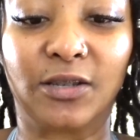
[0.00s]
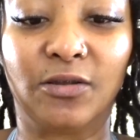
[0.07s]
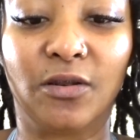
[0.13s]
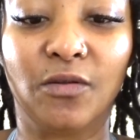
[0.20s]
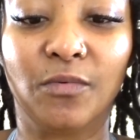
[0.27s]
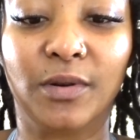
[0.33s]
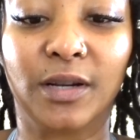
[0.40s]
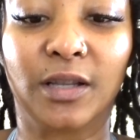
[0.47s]
You
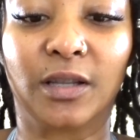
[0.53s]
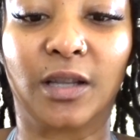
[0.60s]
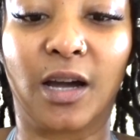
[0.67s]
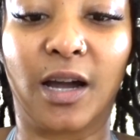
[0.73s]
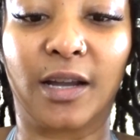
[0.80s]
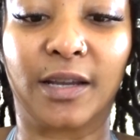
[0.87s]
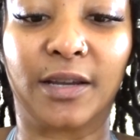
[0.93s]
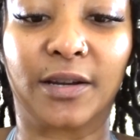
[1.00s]
don't want a
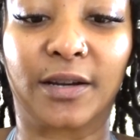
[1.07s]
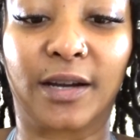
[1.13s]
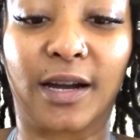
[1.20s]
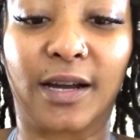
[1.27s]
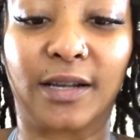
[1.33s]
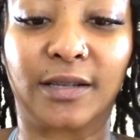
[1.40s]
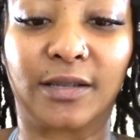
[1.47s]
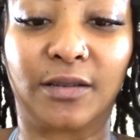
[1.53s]
lot here,
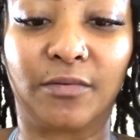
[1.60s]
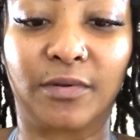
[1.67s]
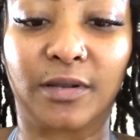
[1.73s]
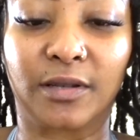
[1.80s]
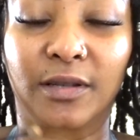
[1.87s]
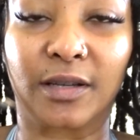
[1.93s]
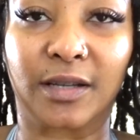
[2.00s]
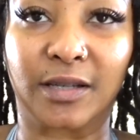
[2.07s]
guys. You want it
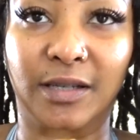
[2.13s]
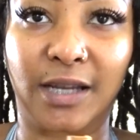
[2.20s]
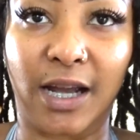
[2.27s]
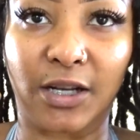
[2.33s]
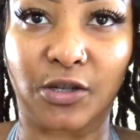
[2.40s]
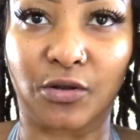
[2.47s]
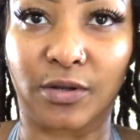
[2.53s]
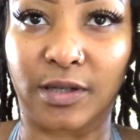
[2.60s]
to look as
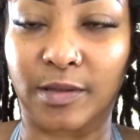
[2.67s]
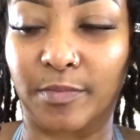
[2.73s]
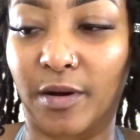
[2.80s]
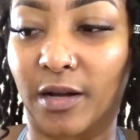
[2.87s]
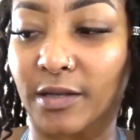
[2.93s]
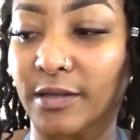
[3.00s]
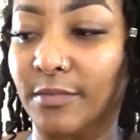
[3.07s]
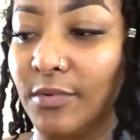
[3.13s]
natural as
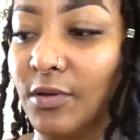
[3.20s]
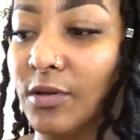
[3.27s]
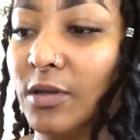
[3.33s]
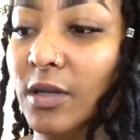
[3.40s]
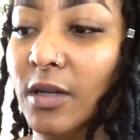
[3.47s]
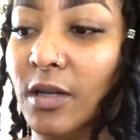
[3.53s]
possible.